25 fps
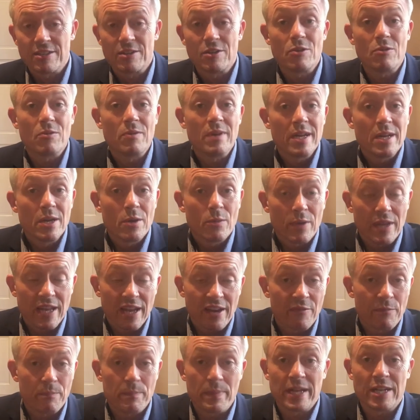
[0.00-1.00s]
You know, we
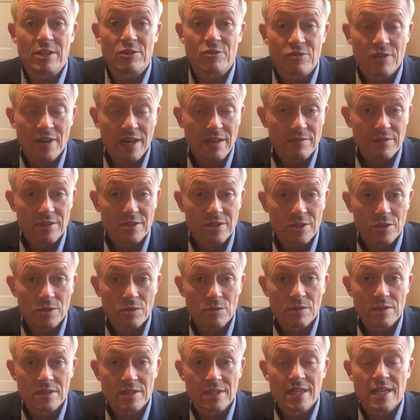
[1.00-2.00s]
have Ben Travis,
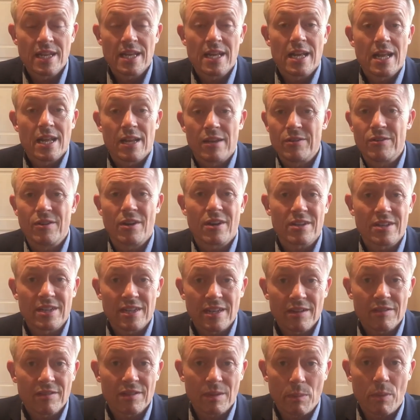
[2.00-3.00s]
who is knocking
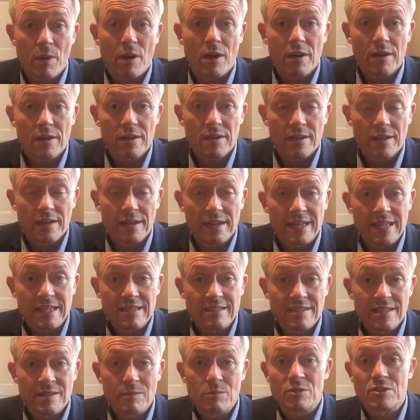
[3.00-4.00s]
it out of the park on
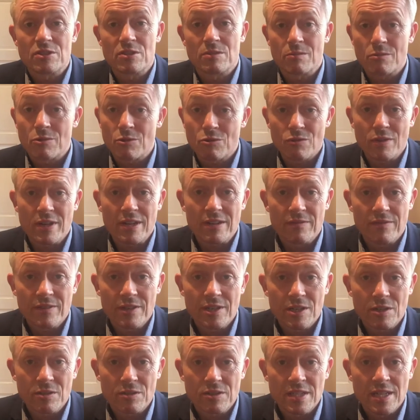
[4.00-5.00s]
LinkedIn with some great
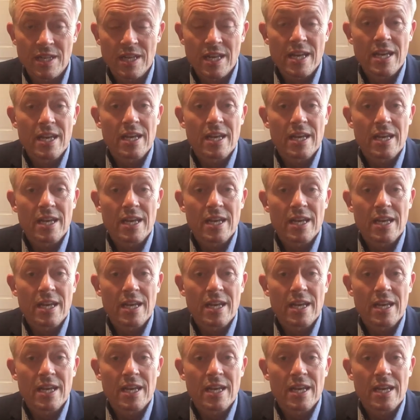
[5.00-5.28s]
videos.